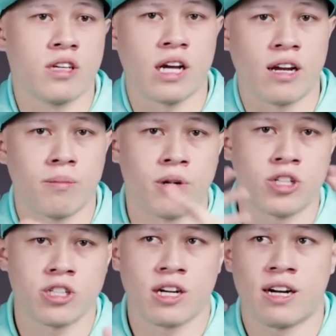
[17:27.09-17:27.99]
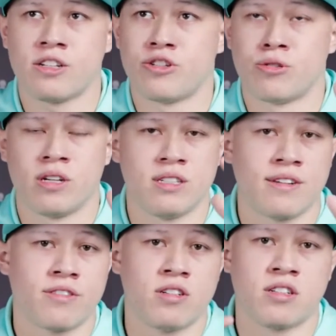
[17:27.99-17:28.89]
You got a bunch of guys who were on
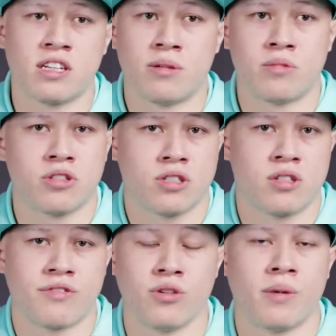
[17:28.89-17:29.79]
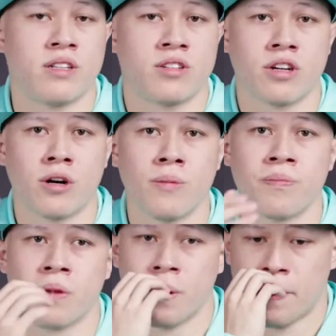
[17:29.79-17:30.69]
different teams just a few months ago.